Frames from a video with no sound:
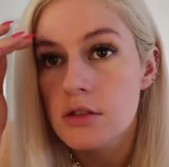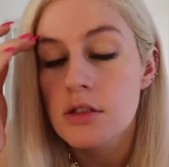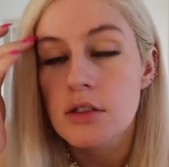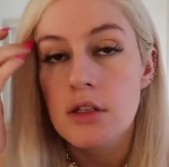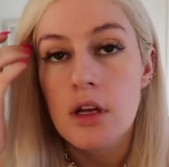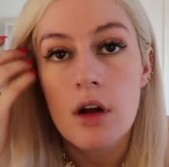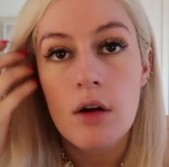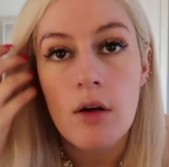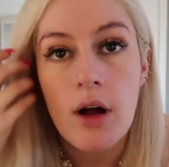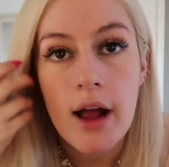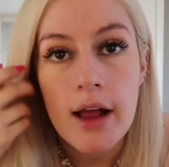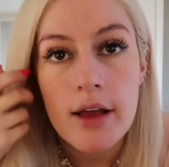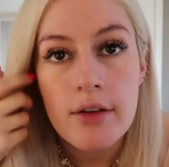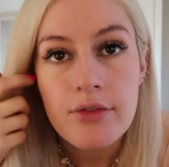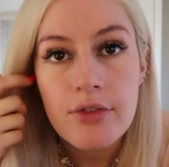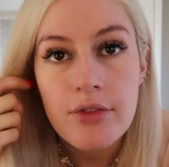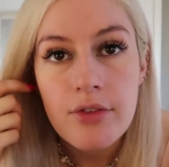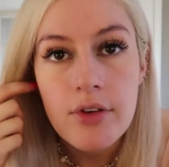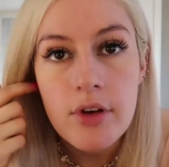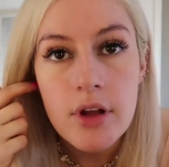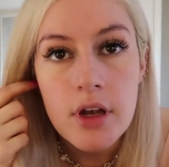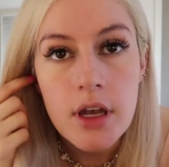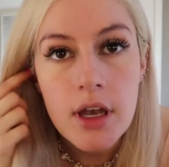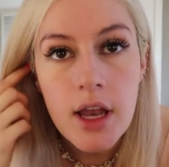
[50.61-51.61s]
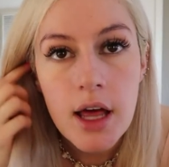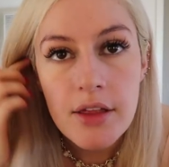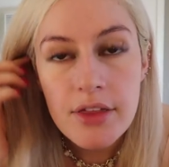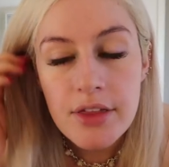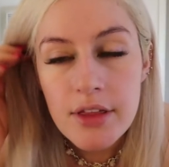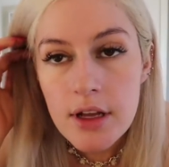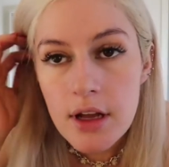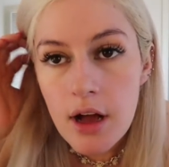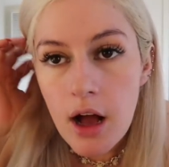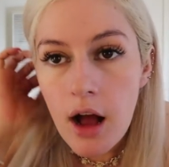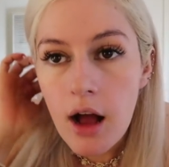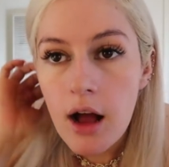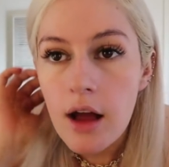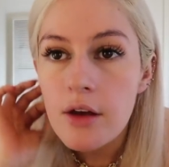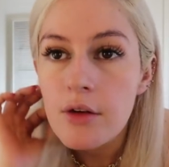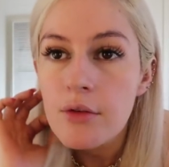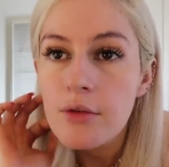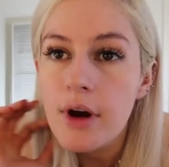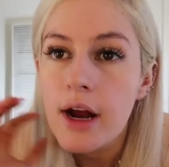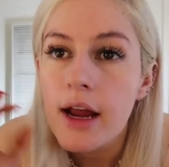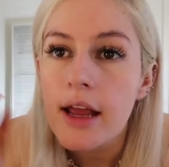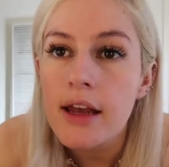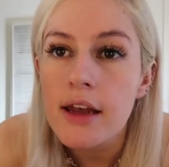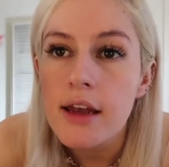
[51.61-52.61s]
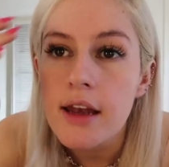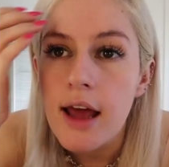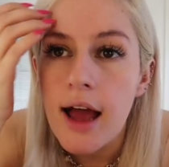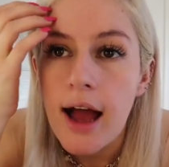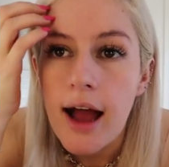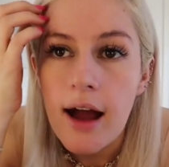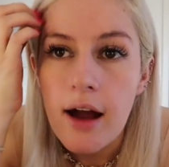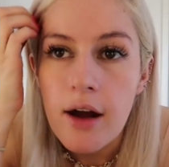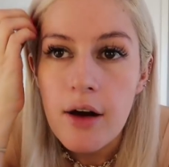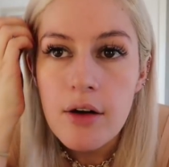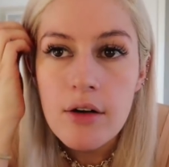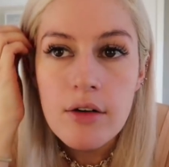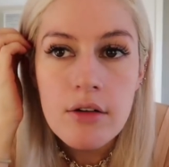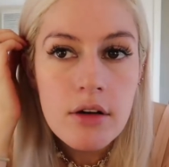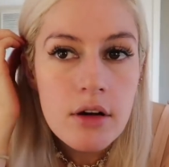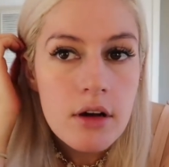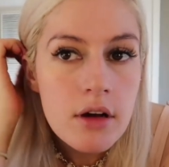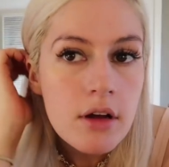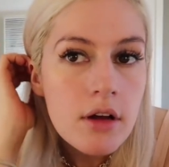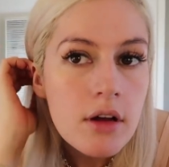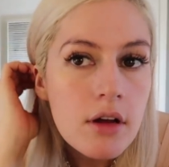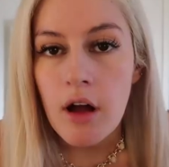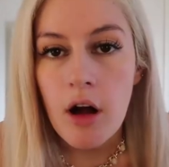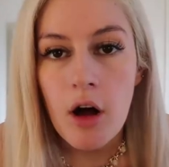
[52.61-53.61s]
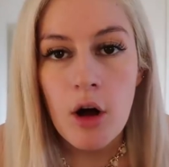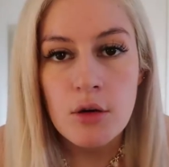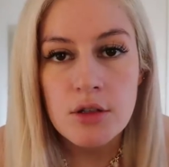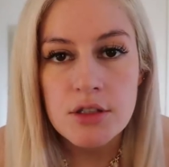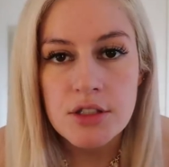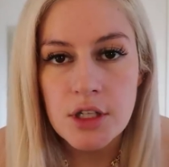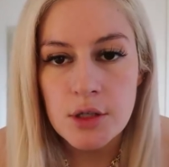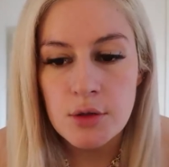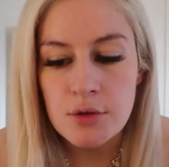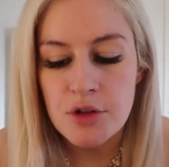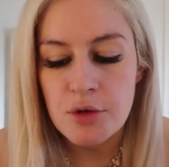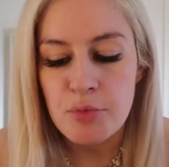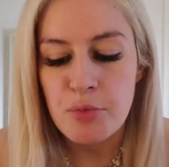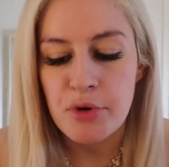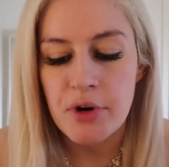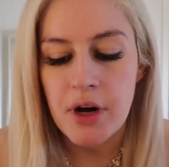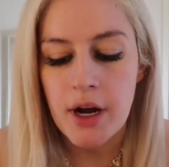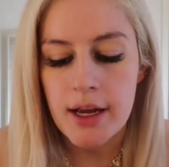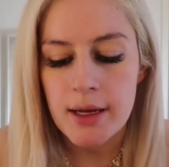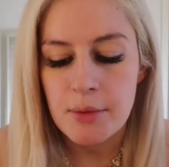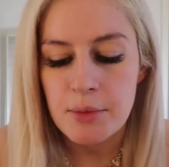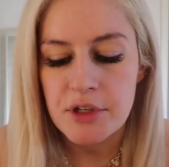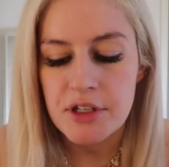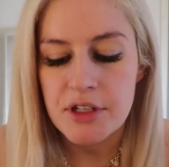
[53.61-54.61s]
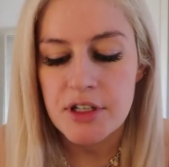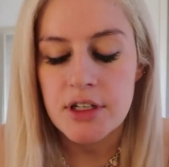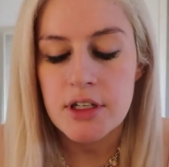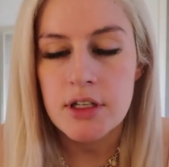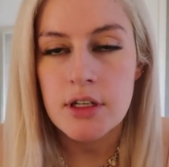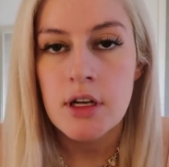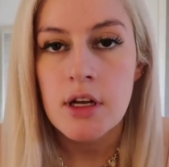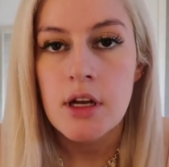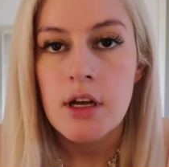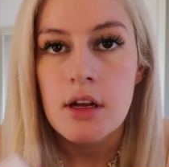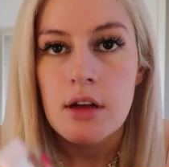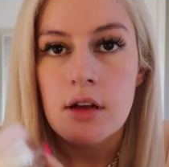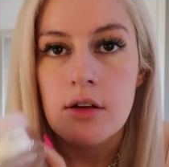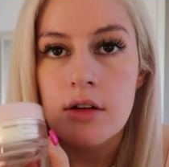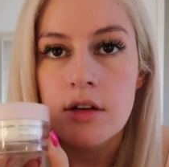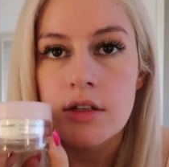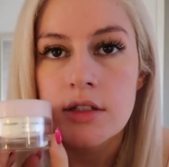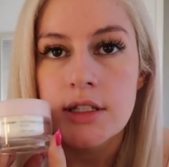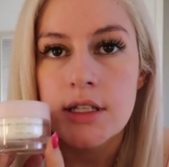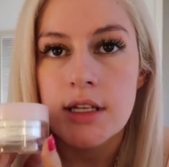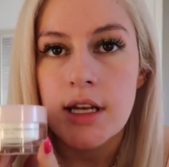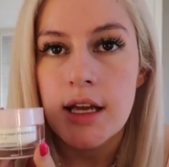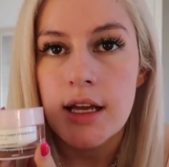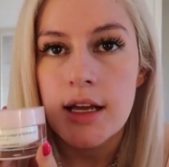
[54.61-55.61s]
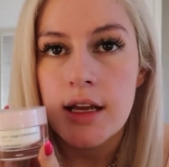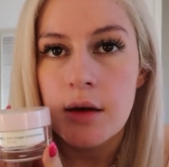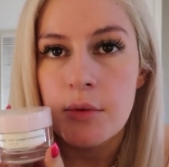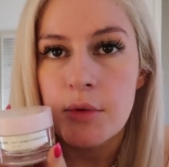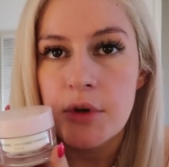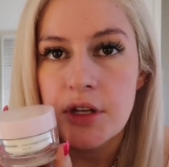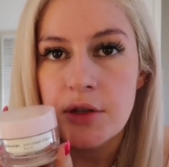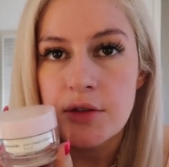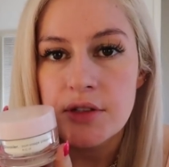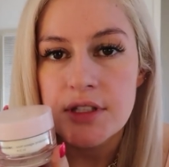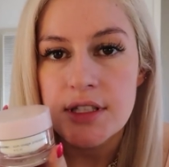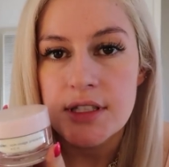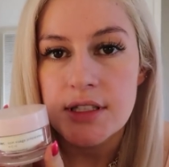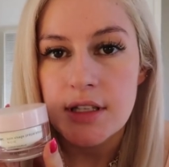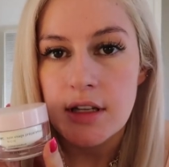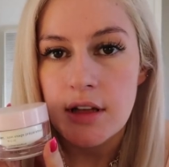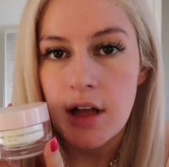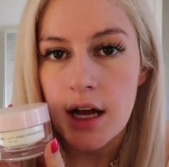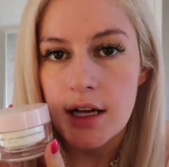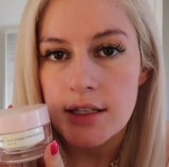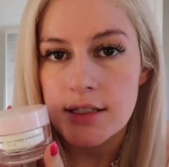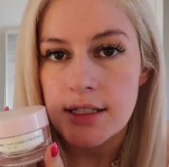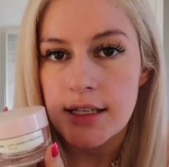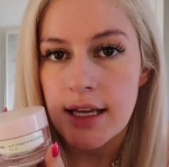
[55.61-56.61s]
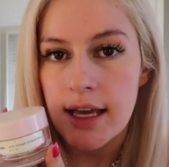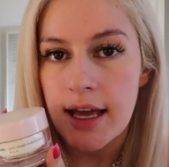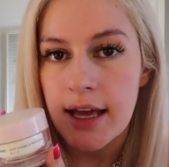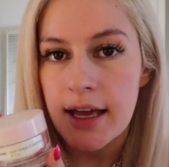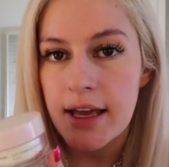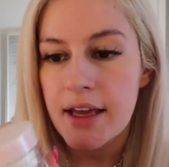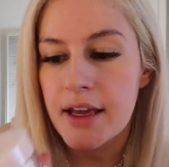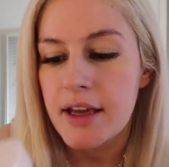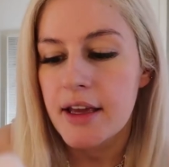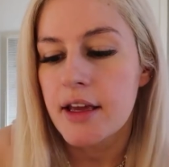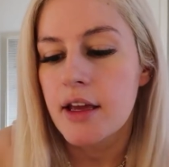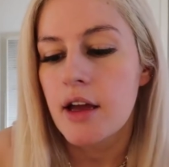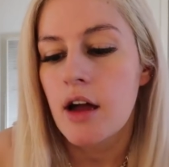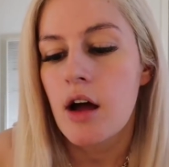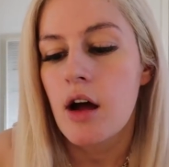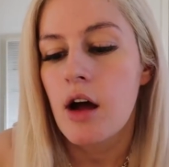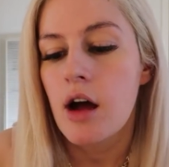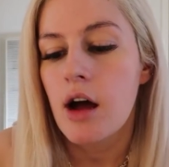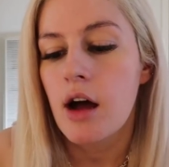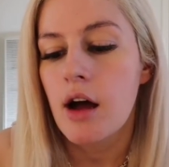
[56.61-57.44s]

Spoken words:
So I've nothing on right now, but I'll start with a primer. Today I'm gonna use this Glossier.